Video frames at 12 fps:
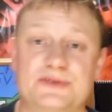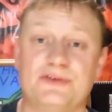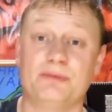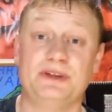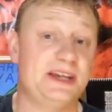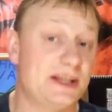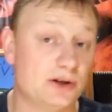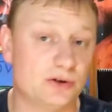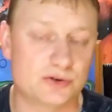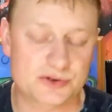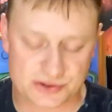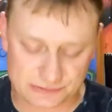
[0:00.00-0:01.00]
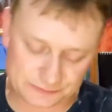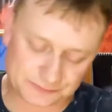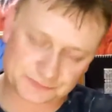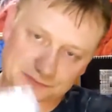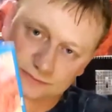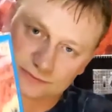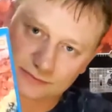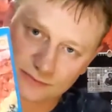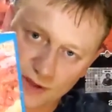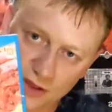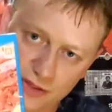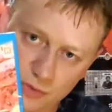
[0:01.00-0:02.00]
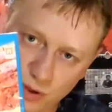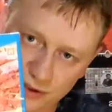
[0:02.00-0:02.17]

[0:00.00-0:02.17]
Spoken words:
was from the in-laws, The